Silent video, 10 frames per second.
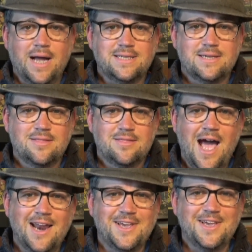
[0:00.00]
But
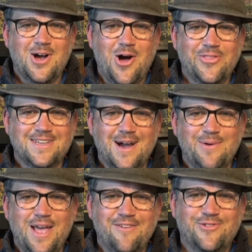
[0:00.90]
that is all the
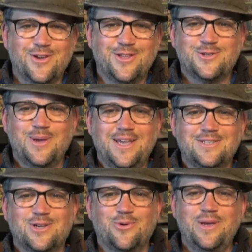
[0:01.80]
time we have for you this week,
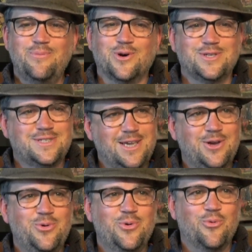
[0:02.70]
so we will
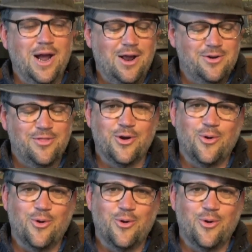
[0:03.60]
see you round